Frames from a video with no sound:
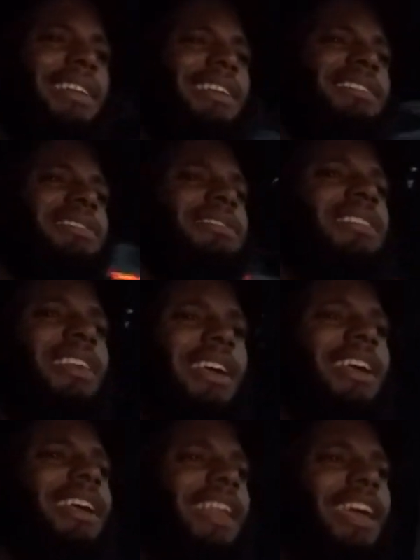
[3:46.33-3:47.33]
It
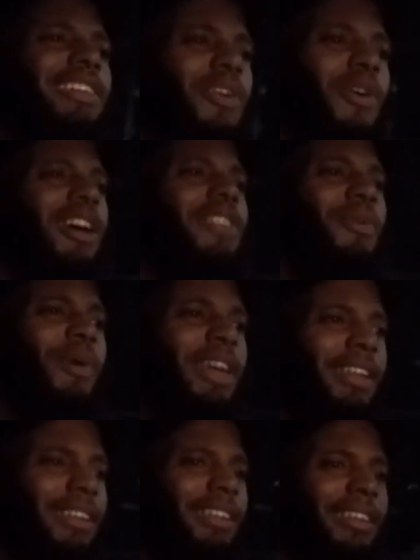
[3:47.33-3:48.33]
ain't no other way
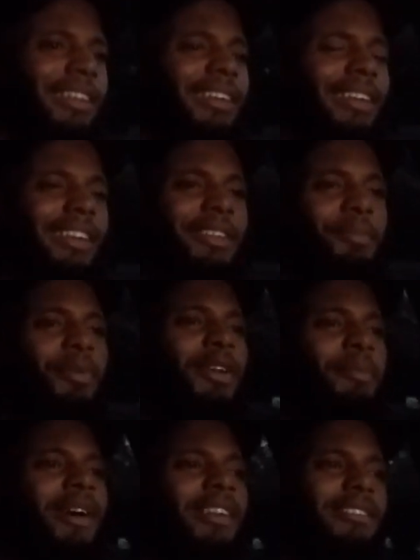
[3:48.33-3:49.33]
to pretty
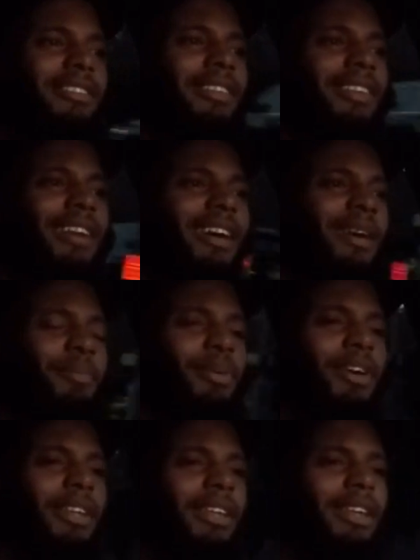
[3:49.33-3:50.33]
much put it.